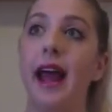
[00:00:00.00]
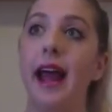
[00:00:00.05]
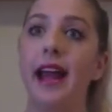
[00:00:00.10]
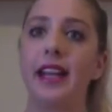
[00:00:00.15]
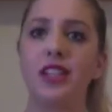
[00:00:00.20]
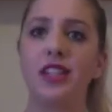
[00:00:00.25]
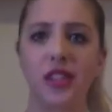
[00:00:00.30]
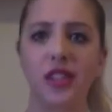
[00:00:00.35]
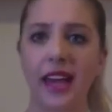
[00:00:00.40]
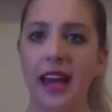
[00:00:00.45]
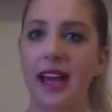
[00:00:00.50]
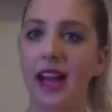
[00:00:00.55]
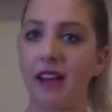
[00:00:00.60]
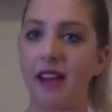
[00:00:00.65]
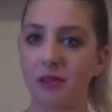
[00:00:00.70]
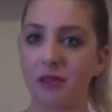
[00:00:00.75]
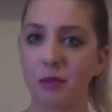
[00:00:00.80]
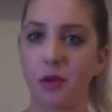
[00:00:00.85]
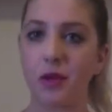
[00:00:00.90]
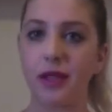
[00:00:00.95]
just get
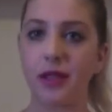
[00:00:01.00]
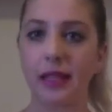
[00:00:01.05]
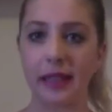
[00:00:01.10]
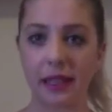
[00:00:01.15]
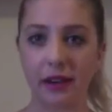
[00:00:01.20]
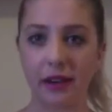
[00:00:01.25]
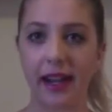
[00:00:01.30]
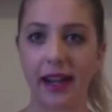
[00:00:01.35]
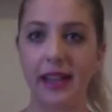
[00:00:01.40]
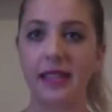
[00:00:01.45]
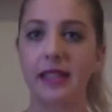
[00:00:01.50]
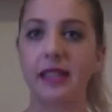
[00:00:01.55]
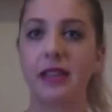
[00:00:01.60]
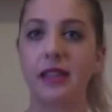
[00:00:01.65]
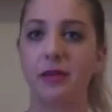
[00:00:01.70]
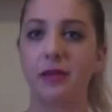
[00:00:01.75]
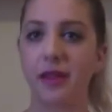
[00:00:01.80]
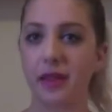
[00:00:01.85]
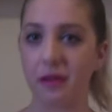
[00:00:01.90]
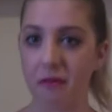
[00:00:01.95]
comfortable with the lyrics and
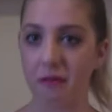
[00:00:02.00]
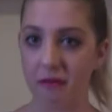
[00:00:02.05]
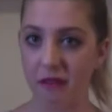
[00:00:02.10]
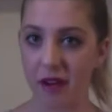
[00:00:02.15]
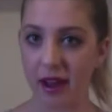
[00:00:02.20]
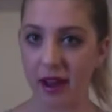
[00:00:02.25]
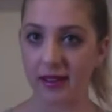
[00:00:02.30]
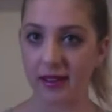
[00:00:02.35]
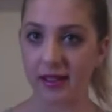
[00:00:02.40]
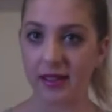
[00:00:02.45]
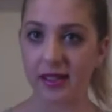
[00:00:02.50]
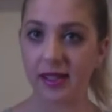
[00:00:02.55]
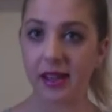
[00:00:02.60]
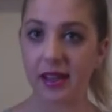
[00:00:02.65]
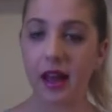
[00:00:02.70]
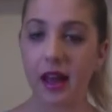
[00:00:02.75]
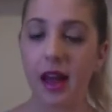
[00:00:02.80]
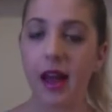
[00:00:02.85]
the rhythm first.